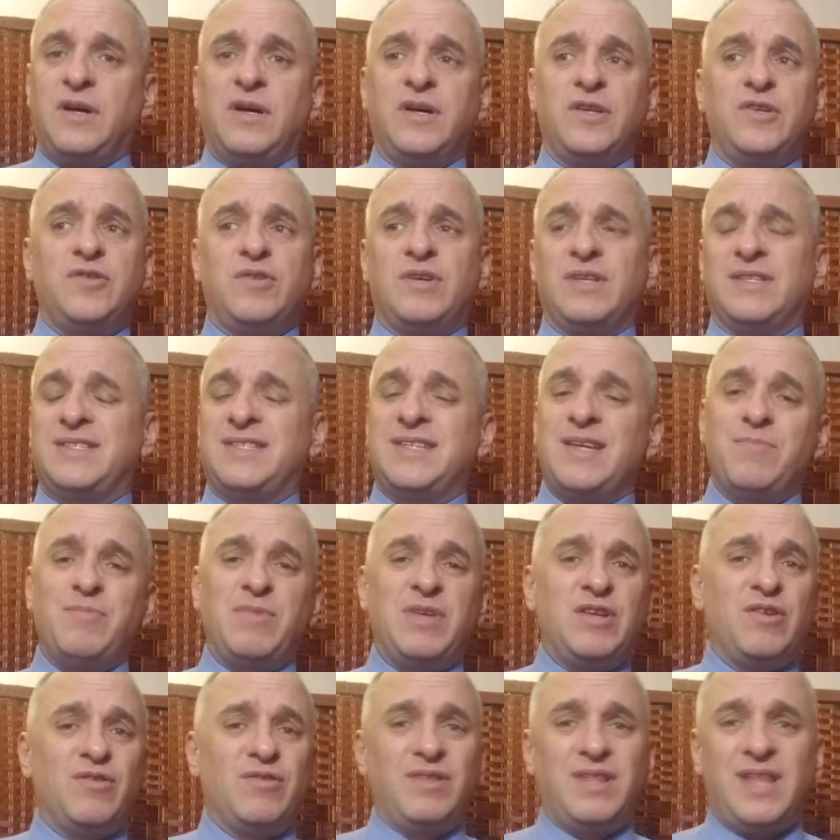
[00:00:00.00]
You could send
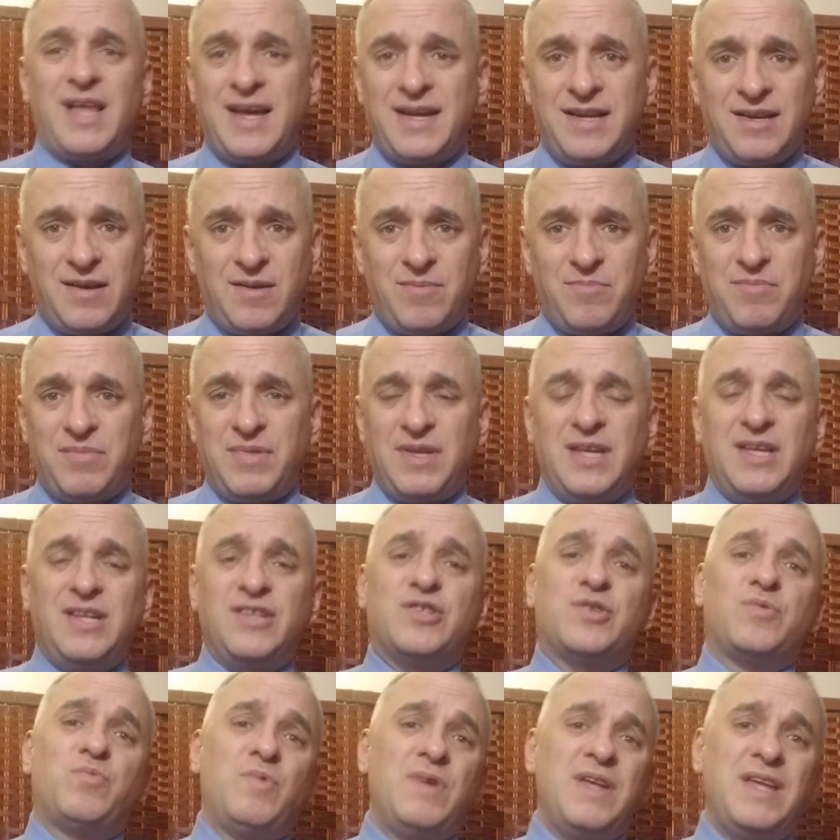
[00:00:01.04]
me your lineup
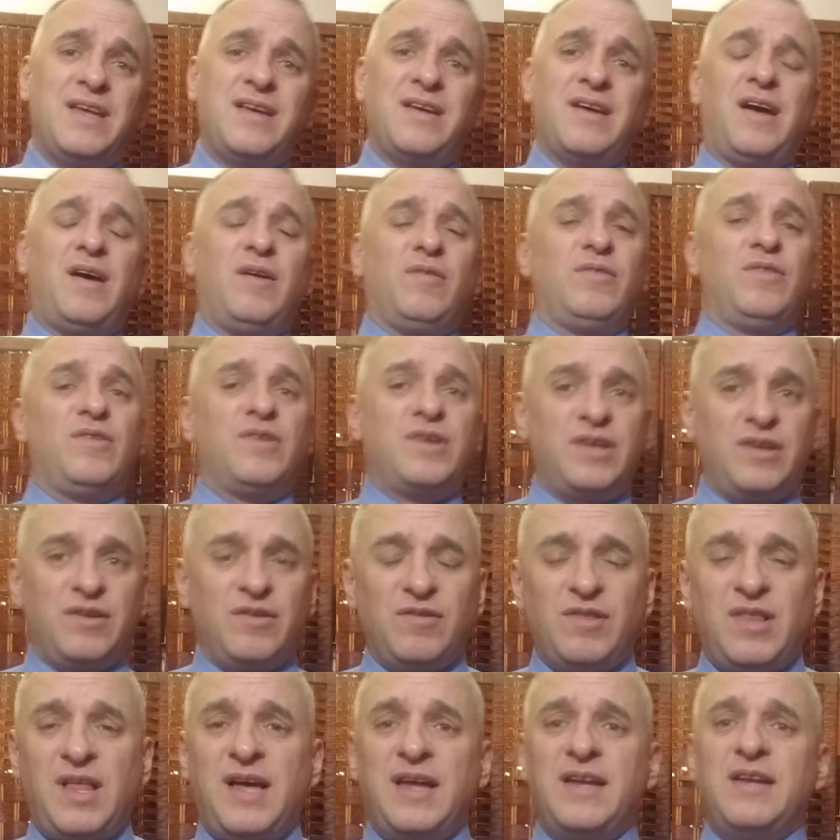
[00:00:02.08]
each week. I'll look at
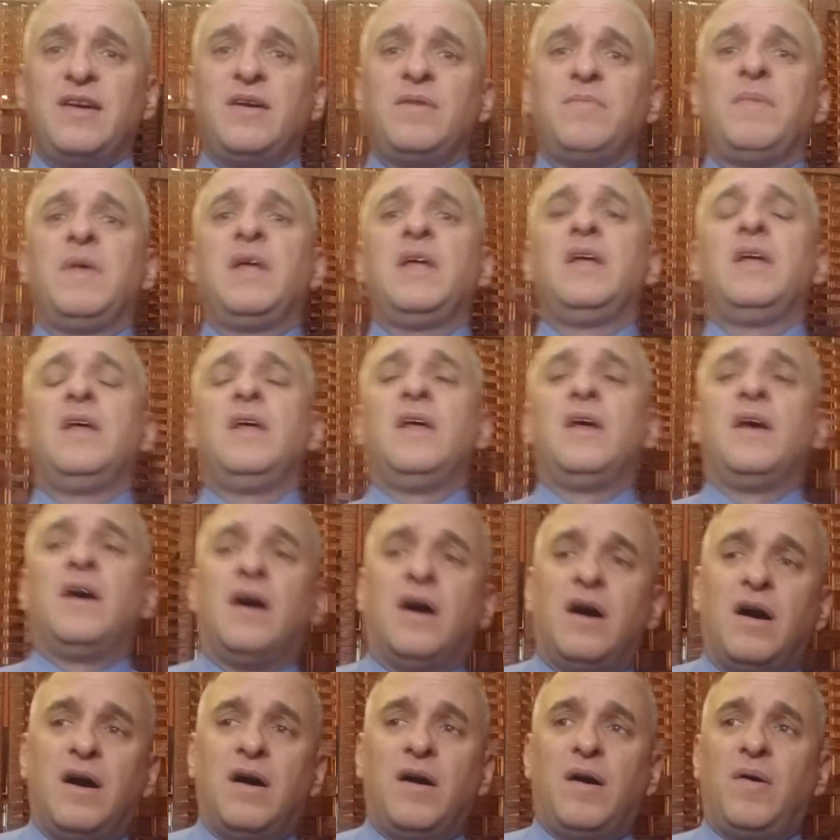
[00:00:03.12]
your lineup
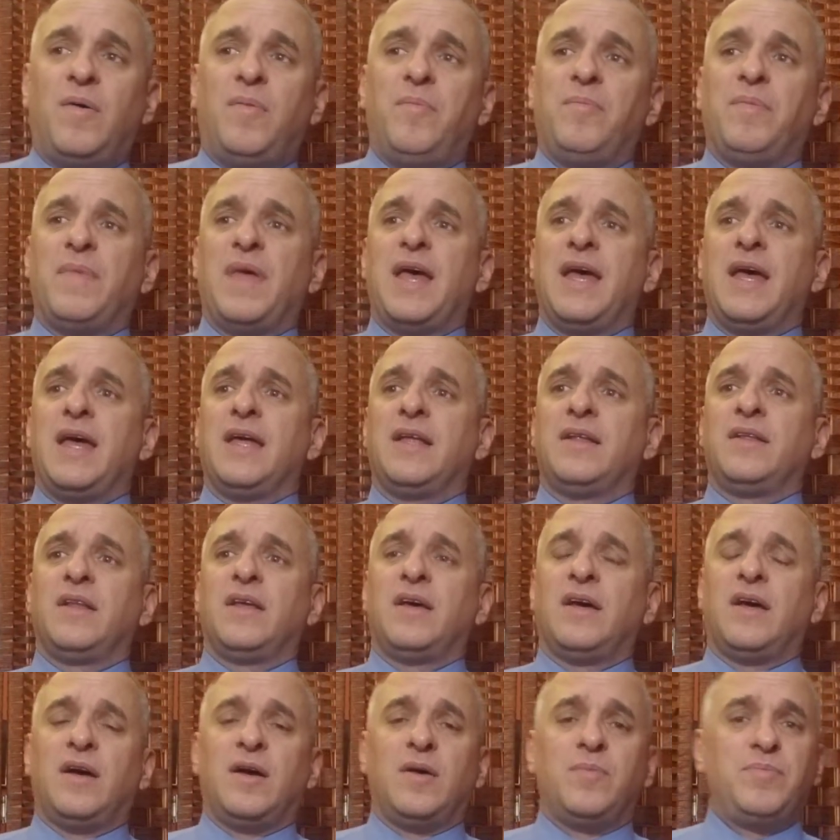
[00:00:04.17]

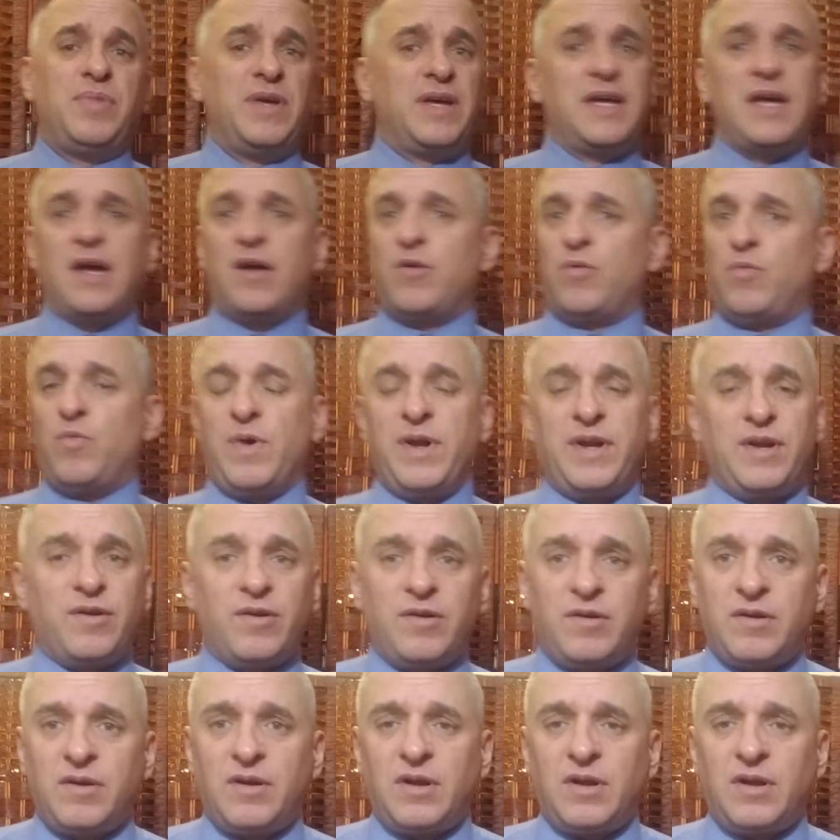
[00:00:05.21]
and pick out a winner.